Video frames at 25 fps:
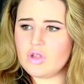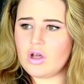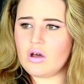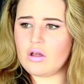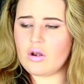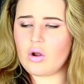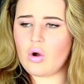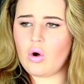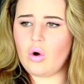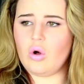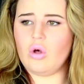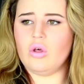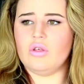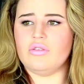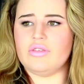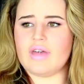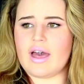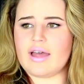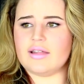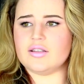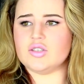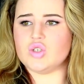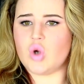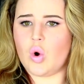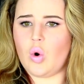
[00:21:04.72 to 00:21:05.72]
not all
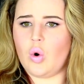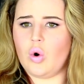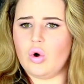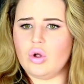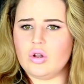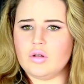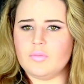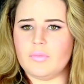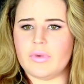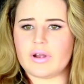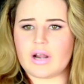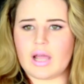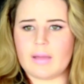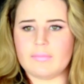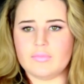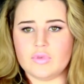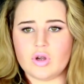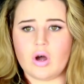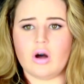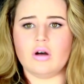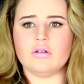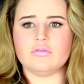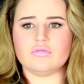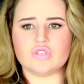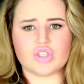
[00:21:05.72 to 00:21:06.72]
that tall, but I'm
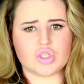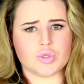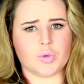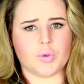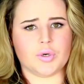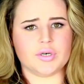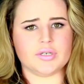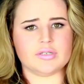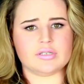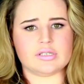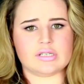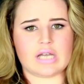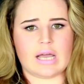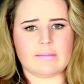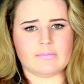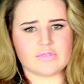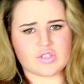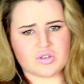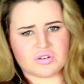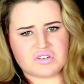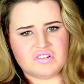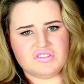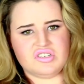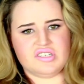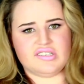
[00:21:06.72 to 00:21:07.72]
not short. I'm
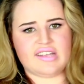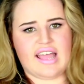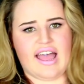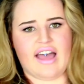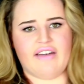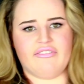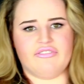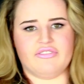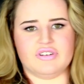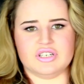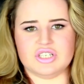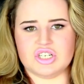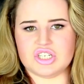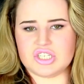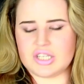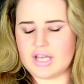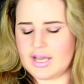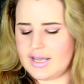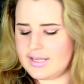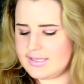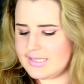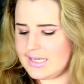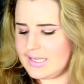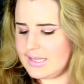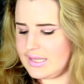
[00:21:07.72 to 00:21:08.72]
sort of just average
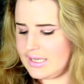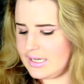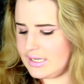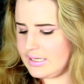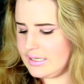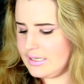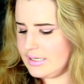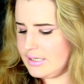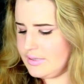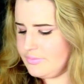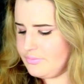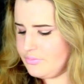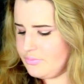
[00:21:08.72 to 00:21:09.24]
size, I think.